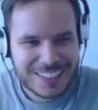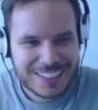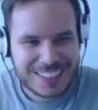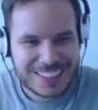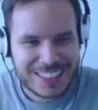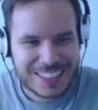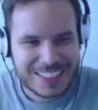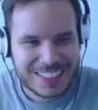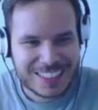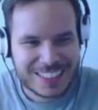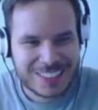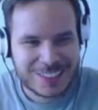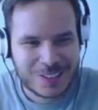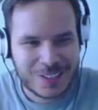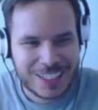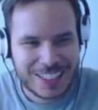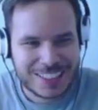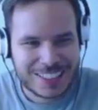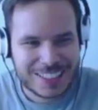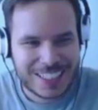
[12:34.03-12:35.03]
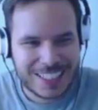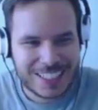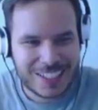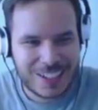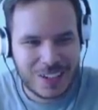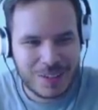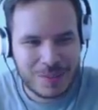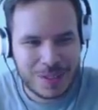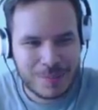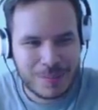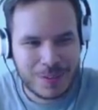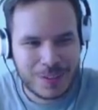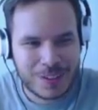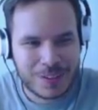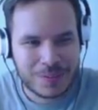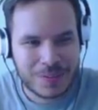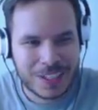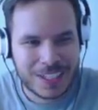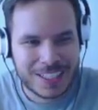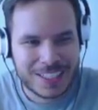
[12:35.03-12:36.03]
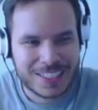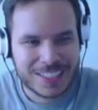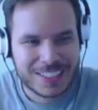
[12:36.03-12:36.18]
thing just wrecks like all my Pokemon.